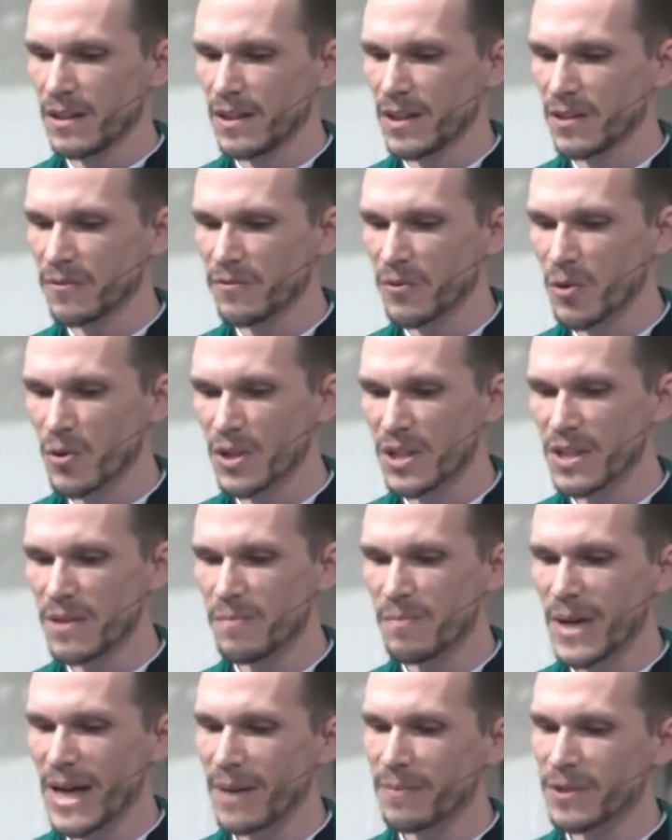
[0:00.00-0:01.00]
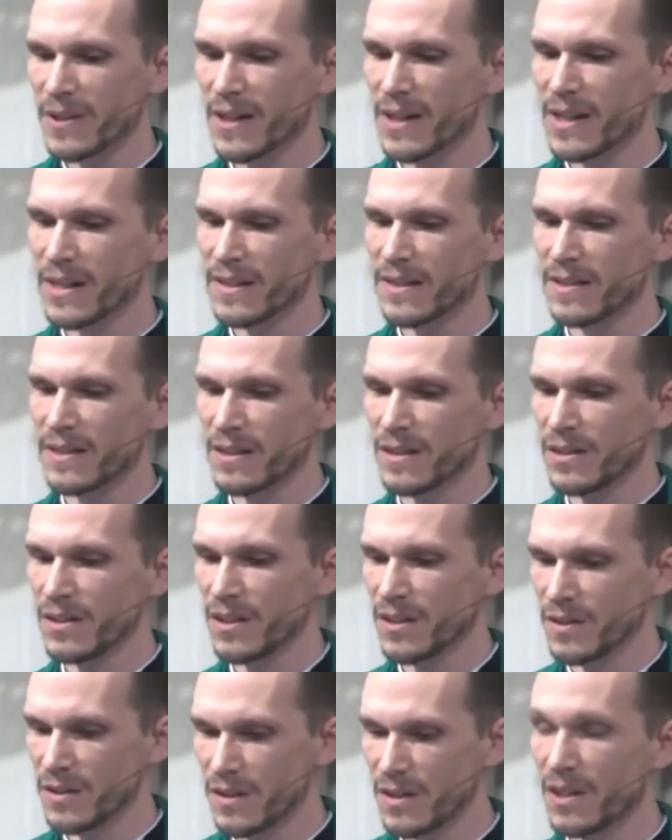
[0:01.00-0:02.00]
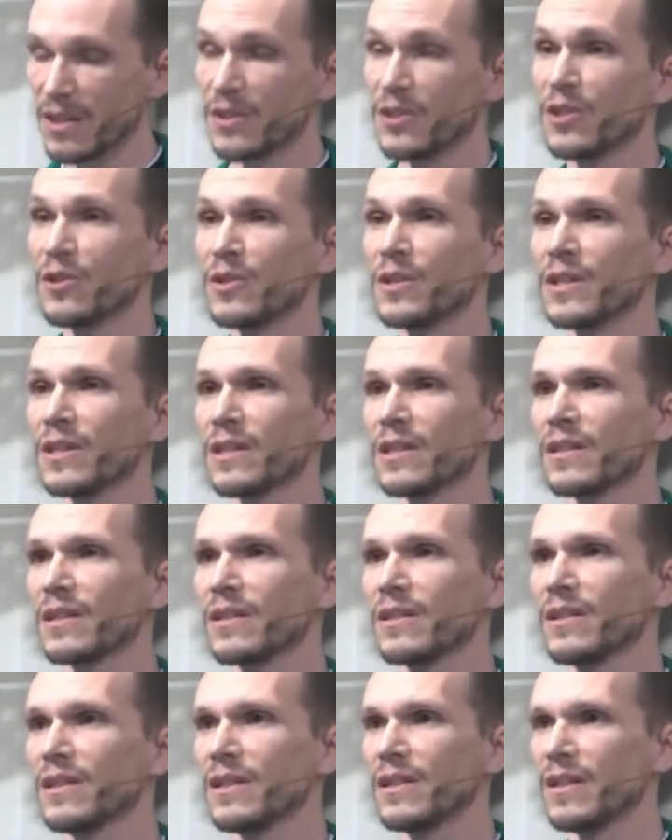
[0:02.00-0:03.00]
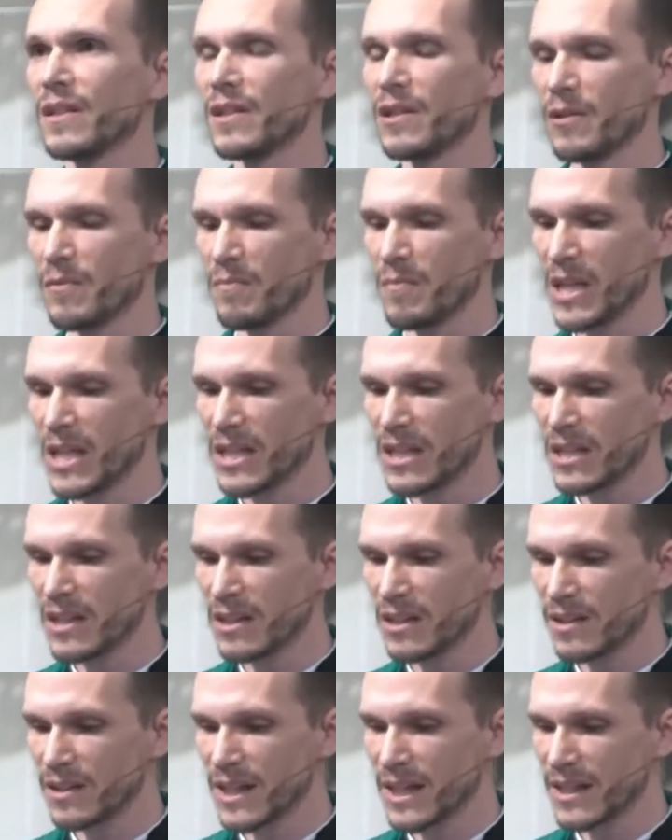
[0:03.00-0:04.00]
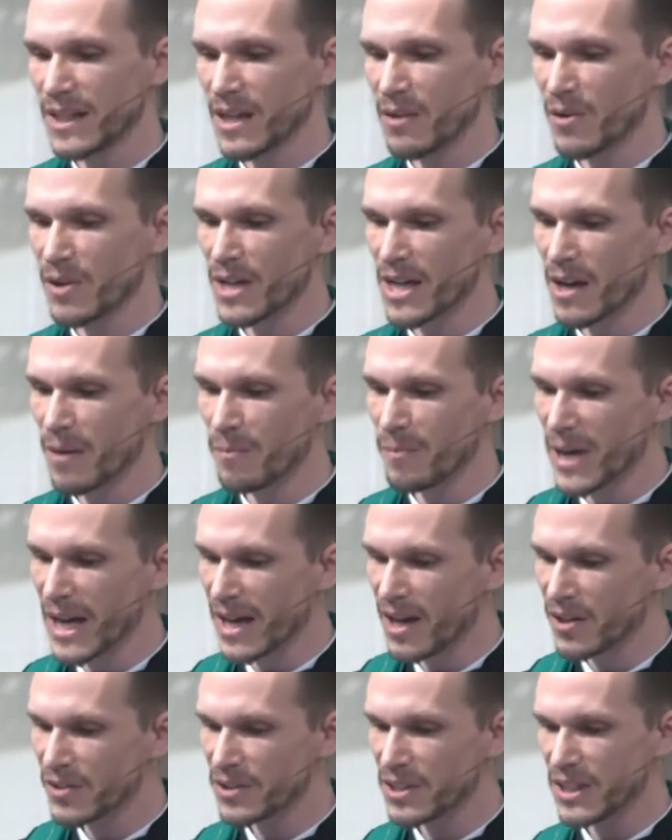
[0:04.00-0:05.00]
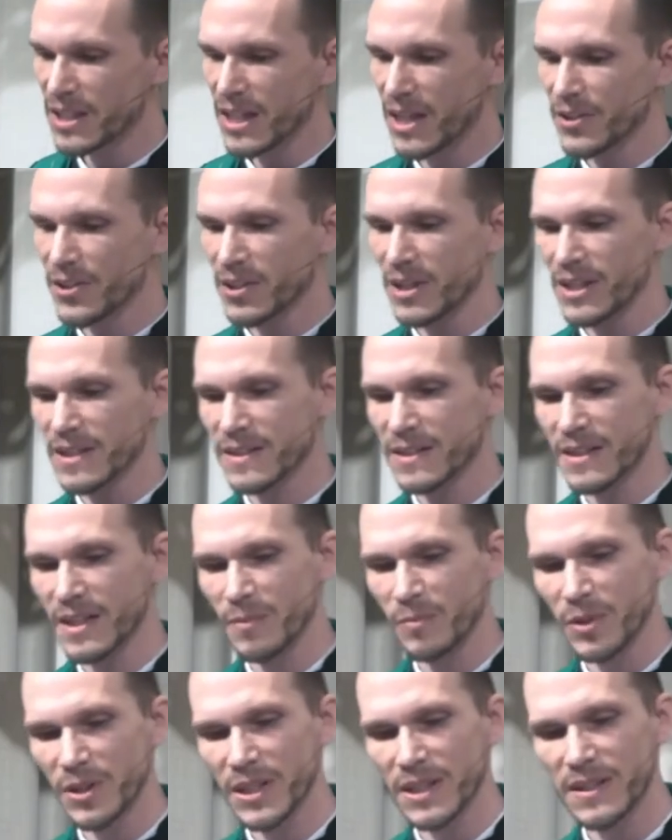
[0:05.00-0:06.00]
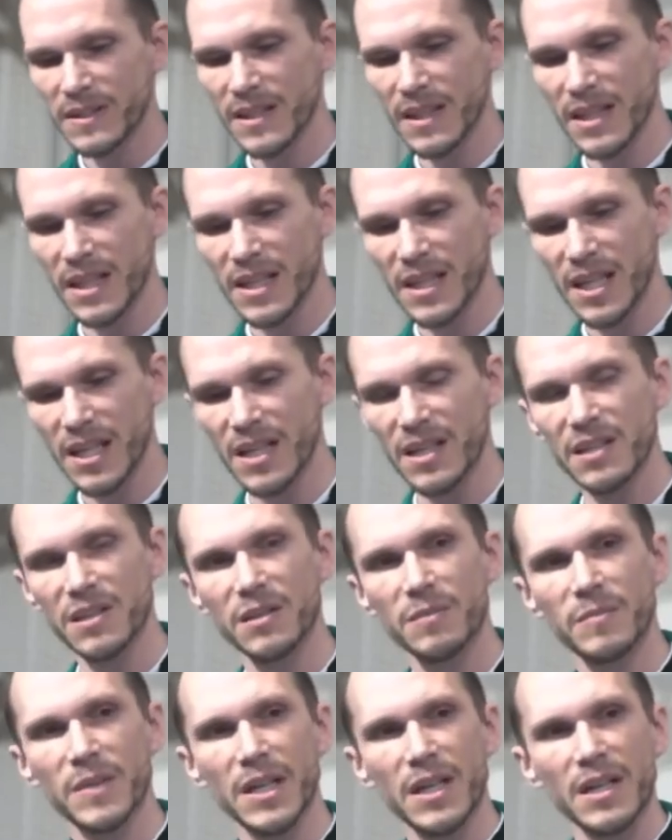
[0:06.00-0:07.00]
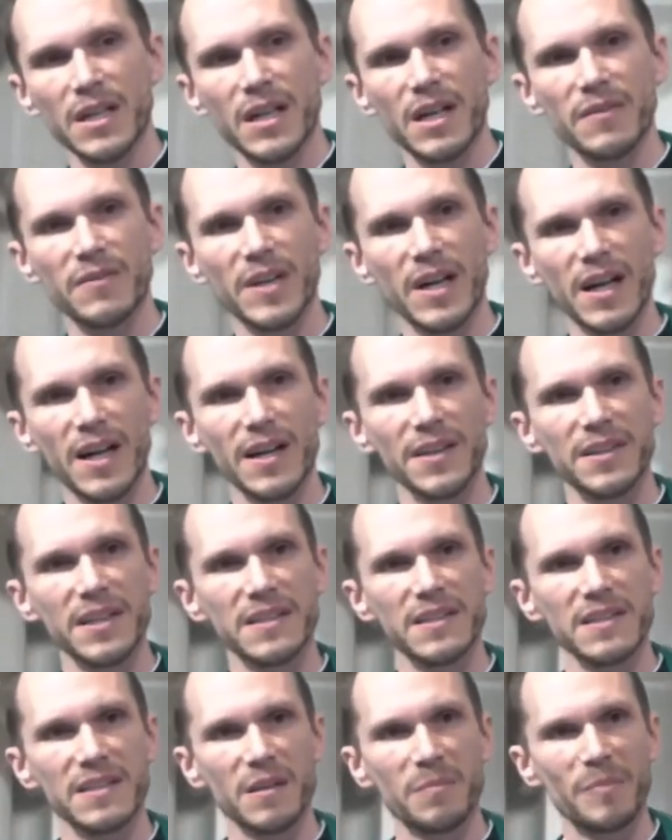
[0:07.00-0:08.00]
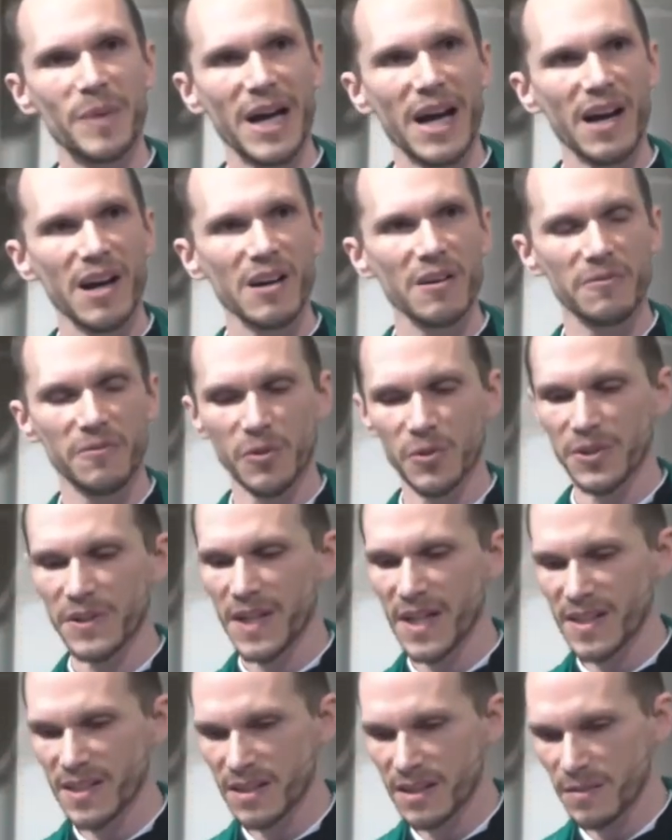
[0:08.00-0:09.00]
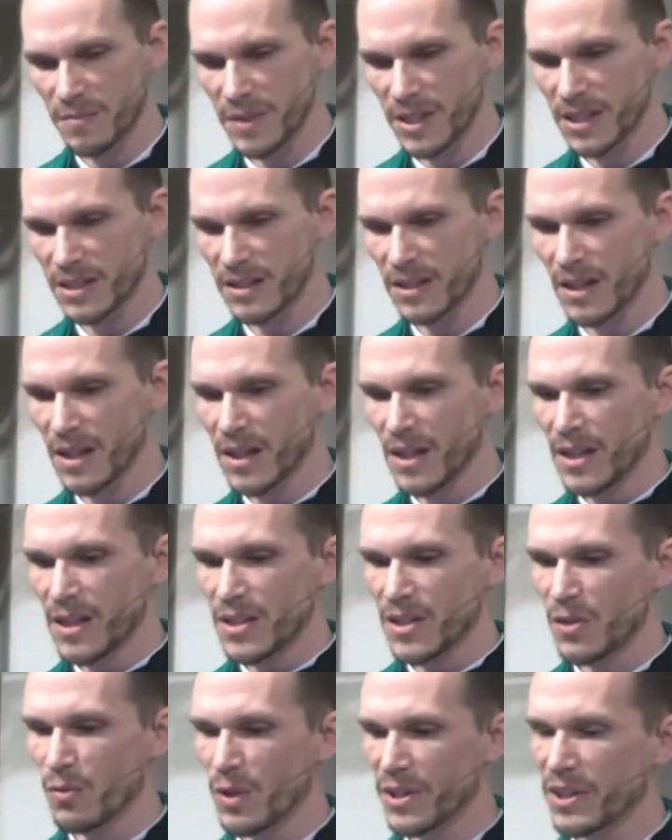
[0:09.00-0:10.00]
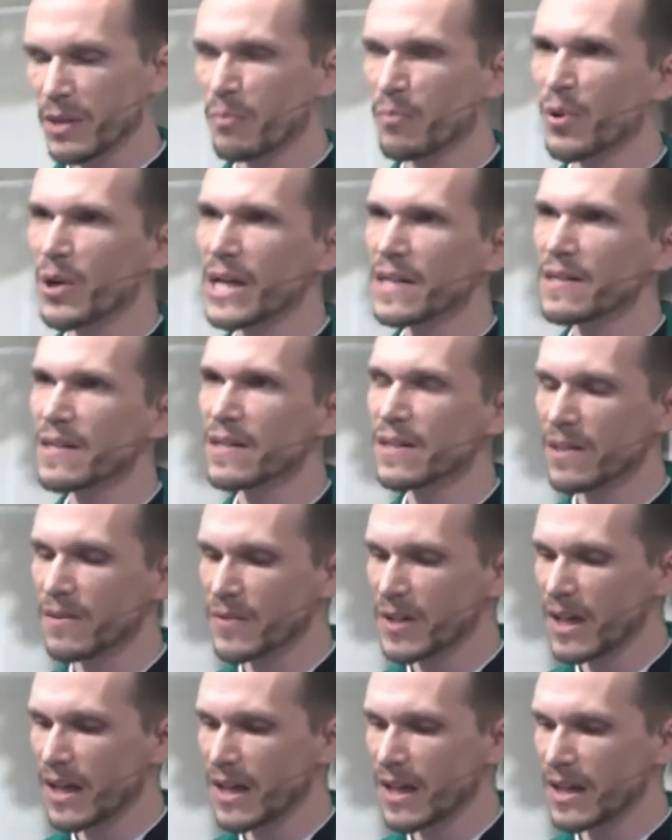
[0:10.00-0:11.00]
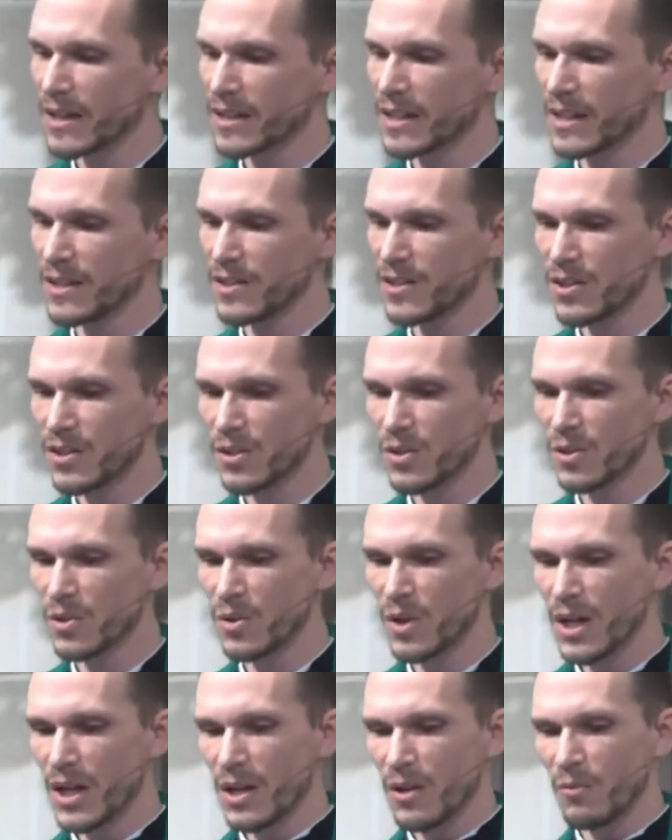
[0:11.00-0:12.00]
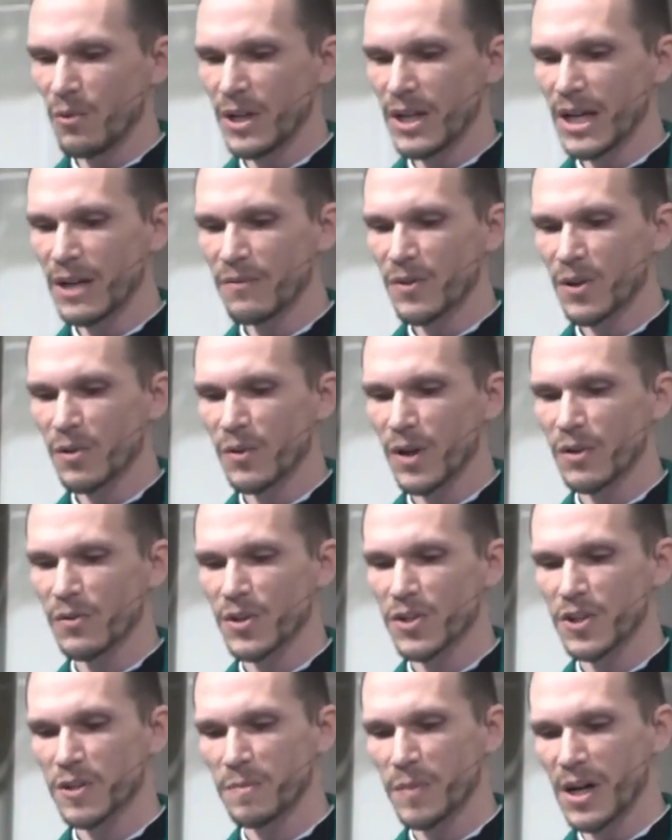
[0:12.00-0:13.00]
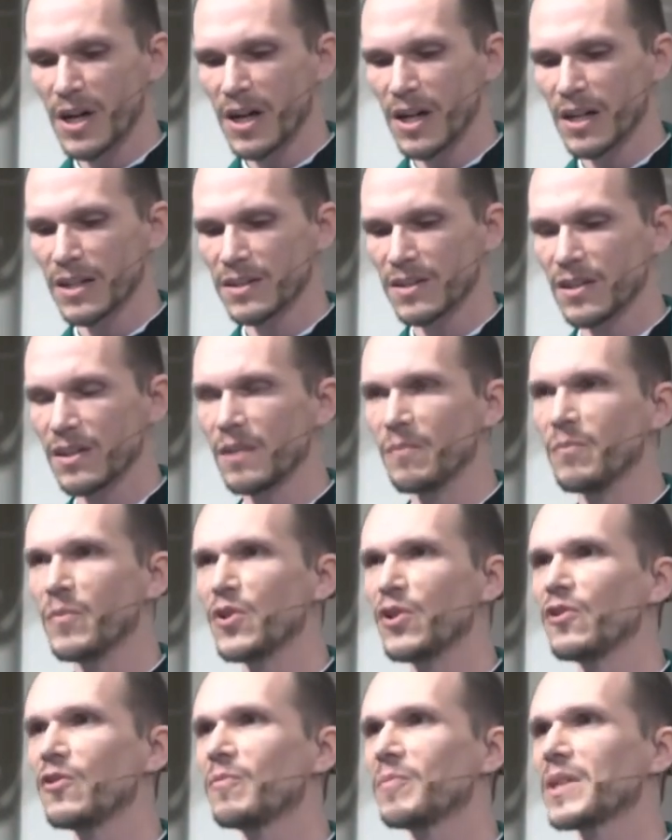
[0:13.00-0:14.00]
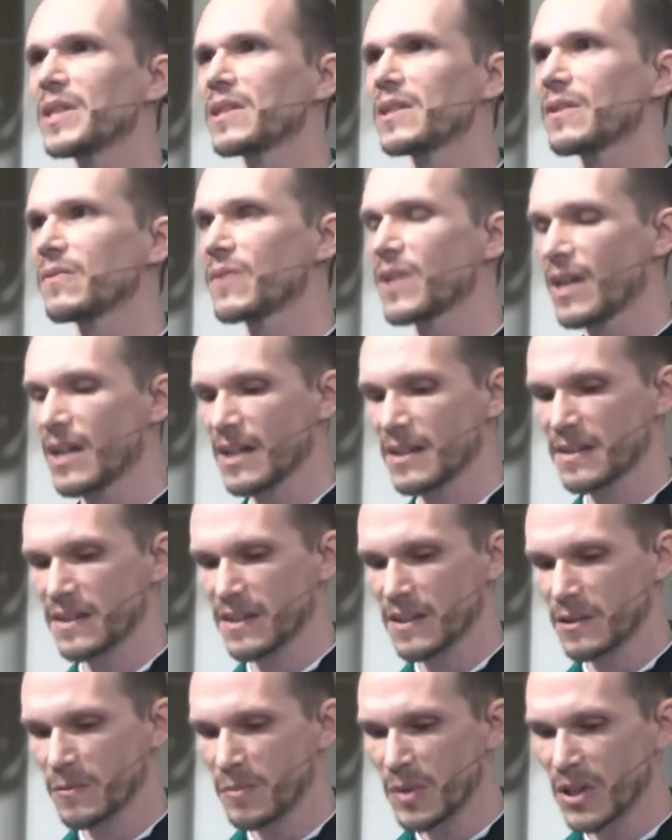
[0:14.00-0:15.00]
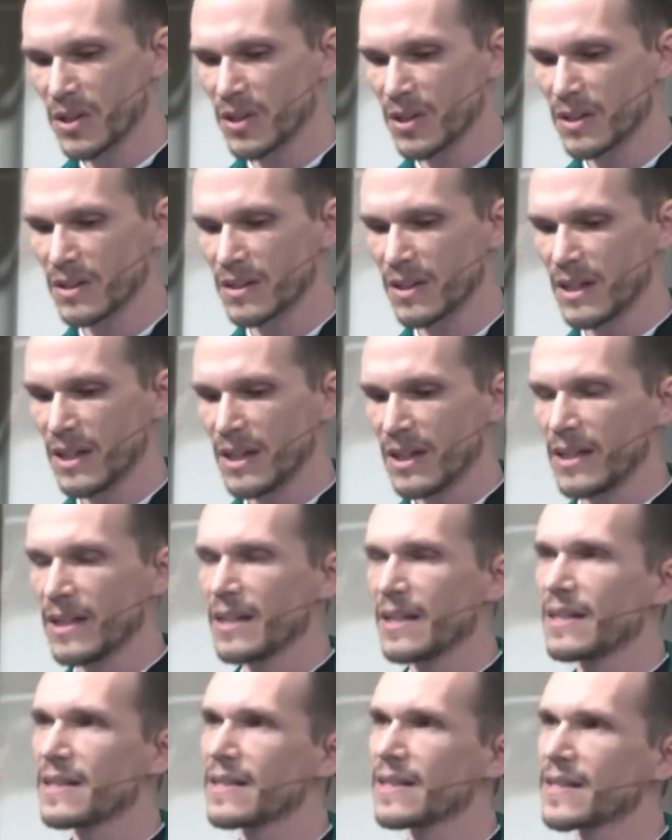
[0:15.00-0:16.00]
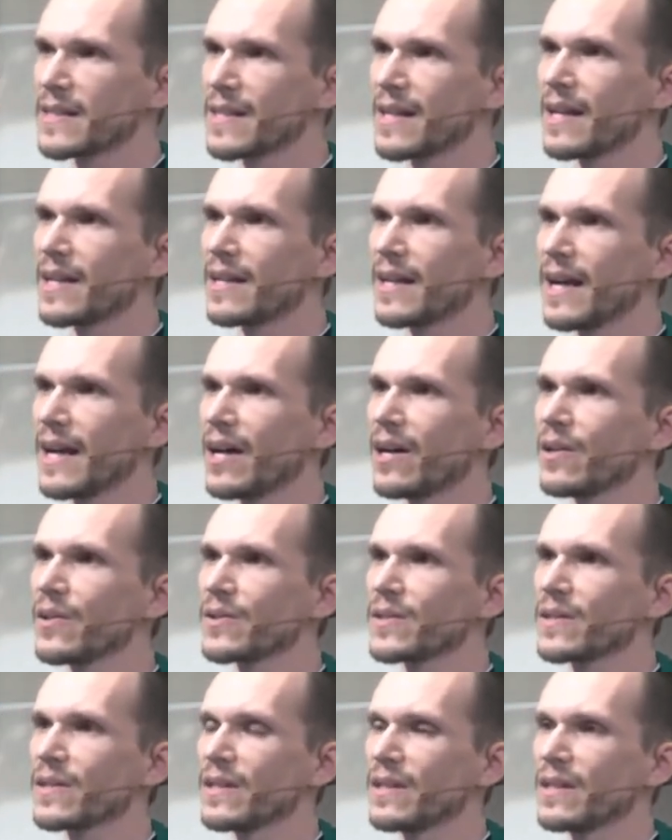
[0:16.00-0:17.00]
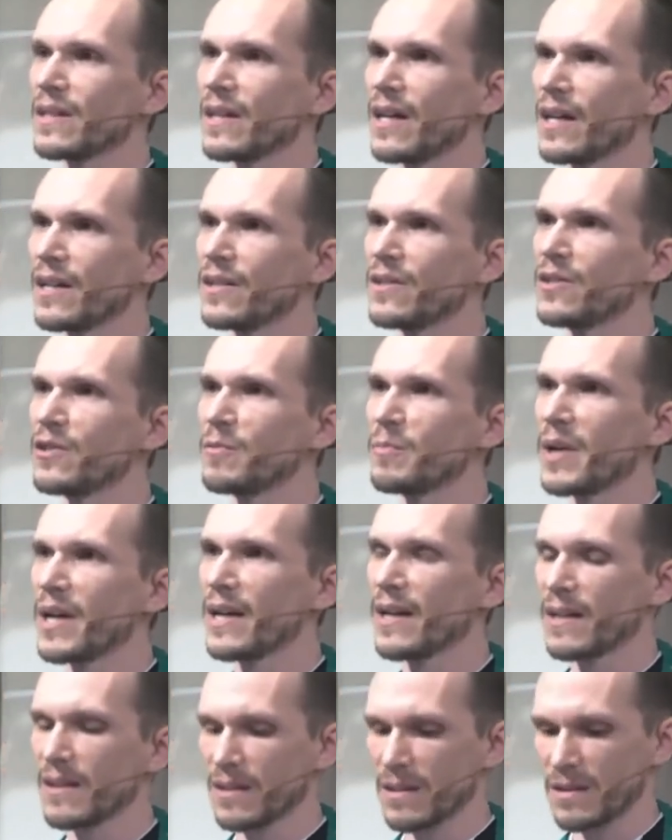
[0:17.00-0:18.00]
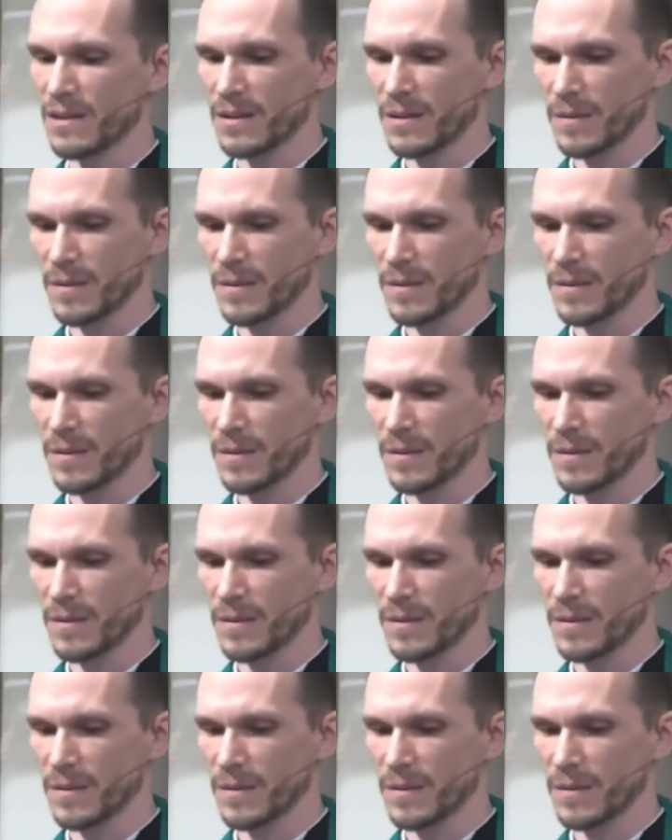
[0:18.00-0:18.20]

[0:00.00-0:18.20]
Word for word: Therefore, he baptized the eunuch, meaning that they were now bound together as siblings in the kingdom of God. This is a powerful testament to what the presence of God can do whenever we respond to the movement of God's Spirit and set out on a new path.